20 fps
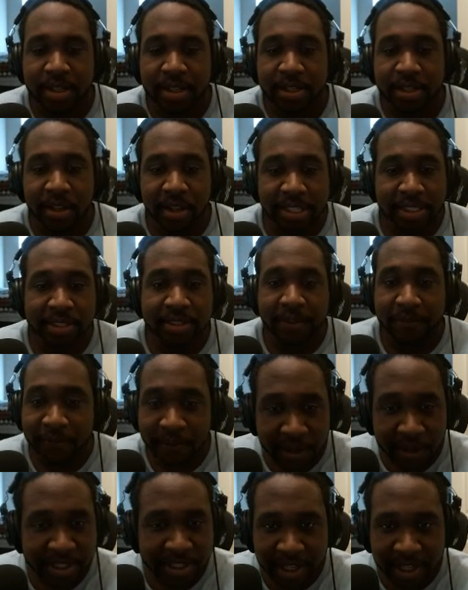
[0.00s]
That's the
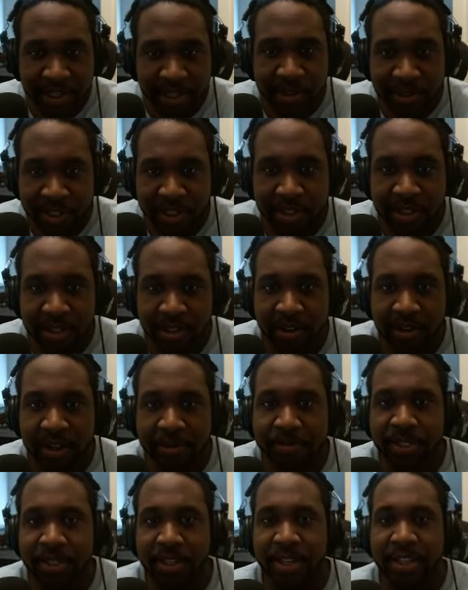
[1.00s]
first thing you see to your
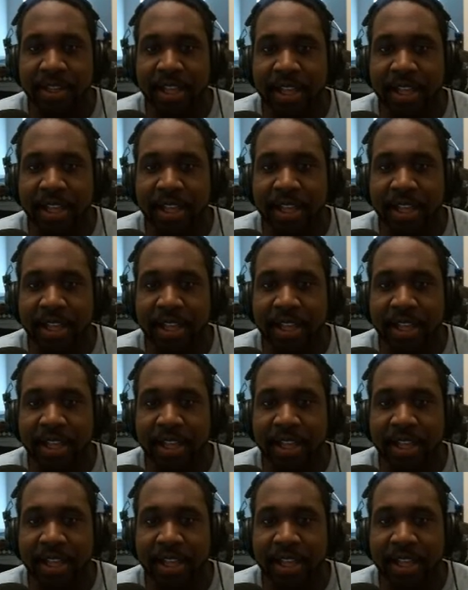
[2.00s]
website.